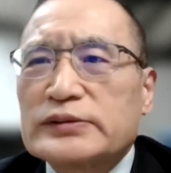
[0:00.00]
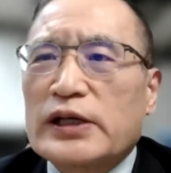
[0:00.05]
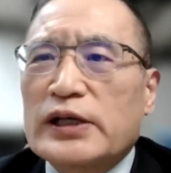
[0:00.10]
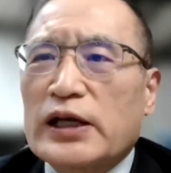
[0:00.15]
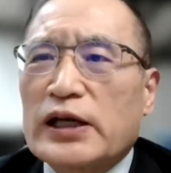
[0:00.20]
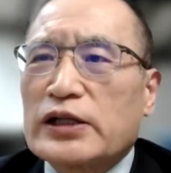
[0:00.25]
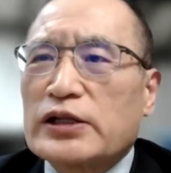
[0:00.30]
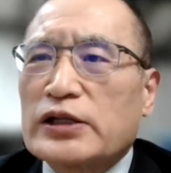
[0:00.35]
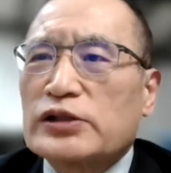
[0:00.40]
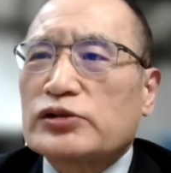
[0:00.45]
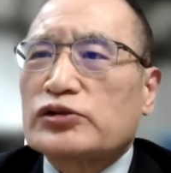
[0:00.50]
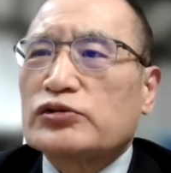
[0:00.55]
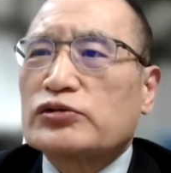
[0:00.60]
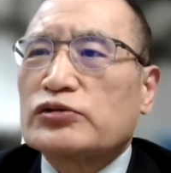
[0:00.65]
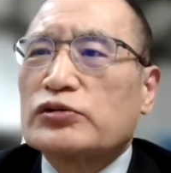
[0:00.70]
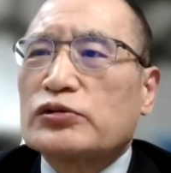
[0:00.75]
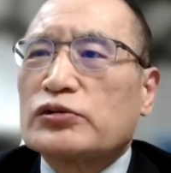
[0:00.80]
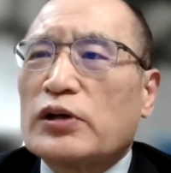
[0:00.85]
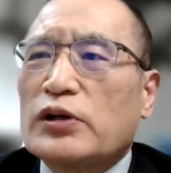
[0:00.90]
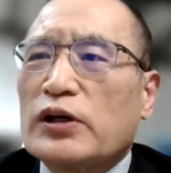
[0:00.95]
Kennedy
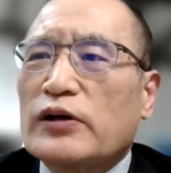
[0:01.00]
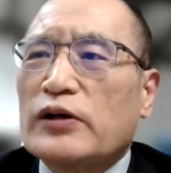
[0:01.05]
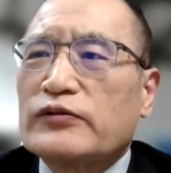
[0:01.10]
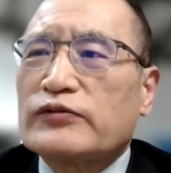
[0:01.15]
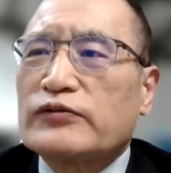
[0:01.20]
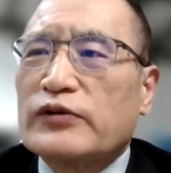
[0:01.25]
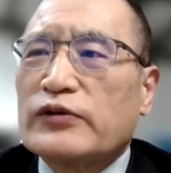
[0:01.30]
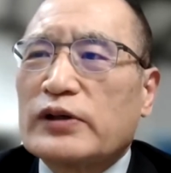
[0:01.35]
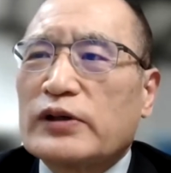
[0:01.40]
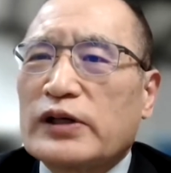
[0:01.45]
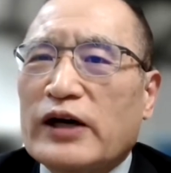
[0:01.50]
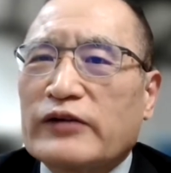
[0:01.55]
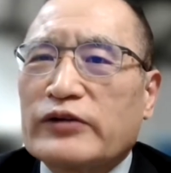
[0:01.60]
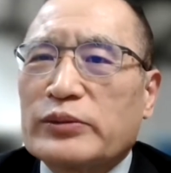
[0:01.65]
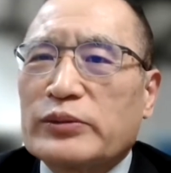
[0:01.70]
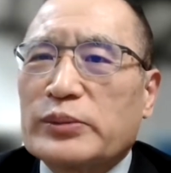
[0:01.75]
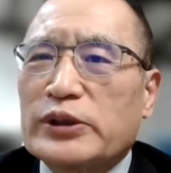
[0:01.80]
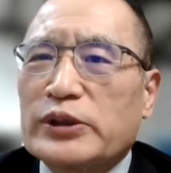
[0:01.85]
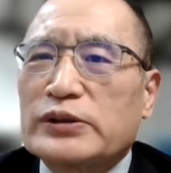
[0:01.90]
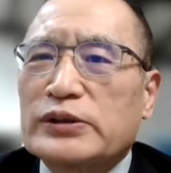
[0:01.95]
School of
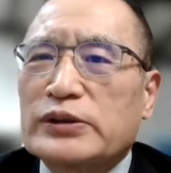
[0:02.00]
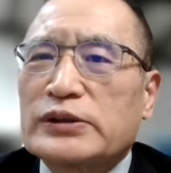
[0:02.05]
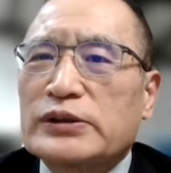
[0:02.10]
Government.